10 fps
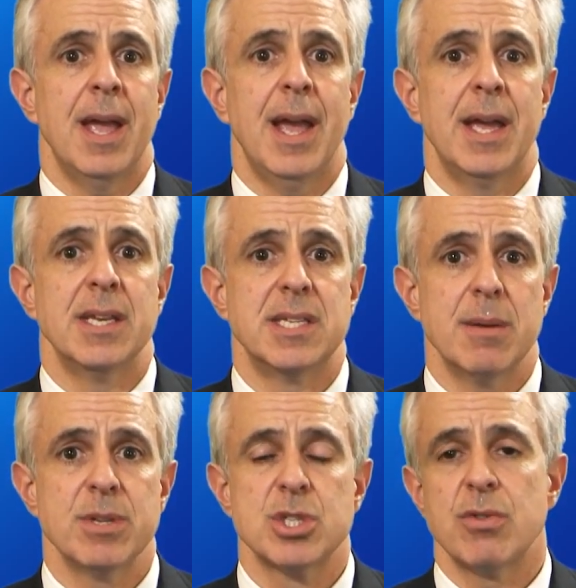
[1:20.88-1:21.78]
and
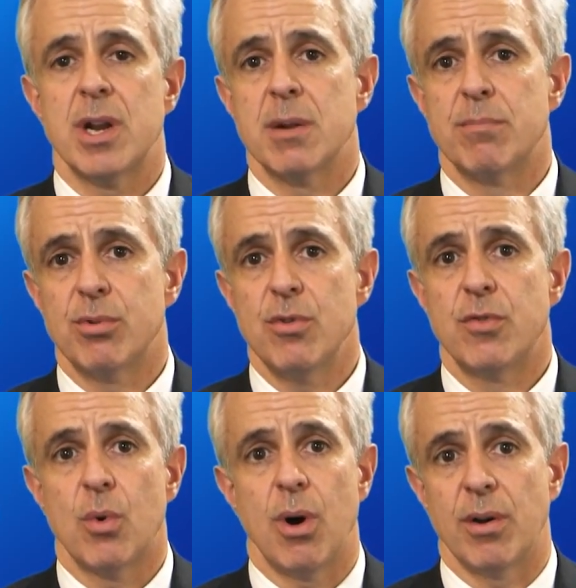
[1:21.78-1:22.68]
demonstrated
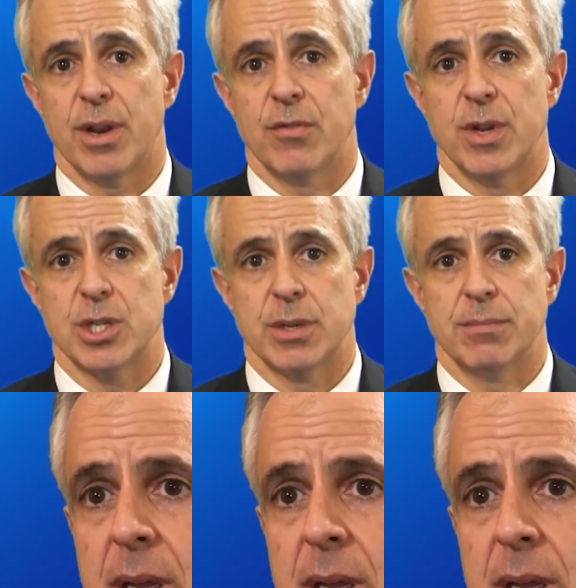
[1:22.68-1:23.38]
improved quality of vision.